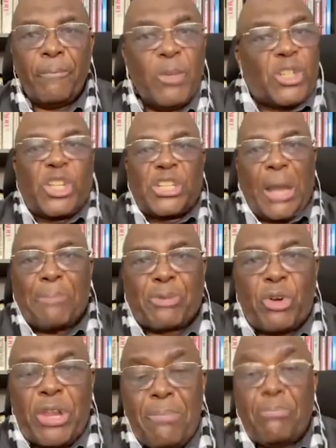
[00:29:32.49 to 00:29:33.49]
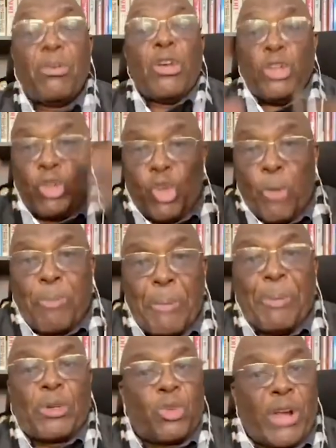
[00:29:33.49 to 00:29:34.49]
It is up to him, you
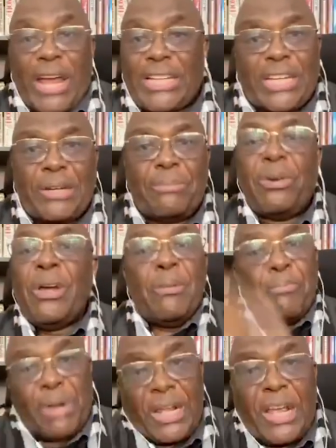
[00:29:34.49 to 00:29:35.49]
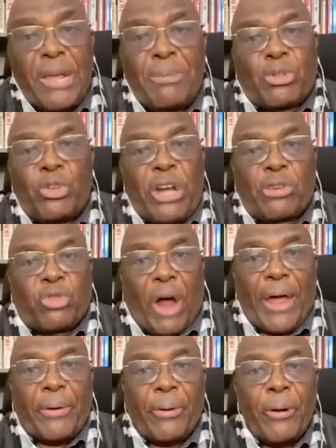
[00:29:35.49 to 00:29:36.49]
people, to get him, bring him to the
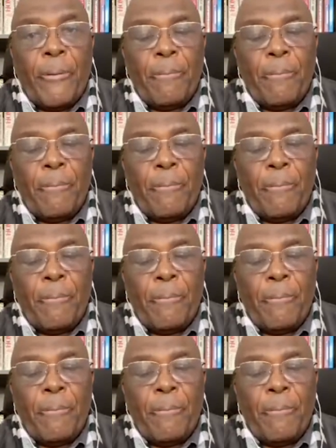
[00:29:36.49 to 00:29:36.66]
trial.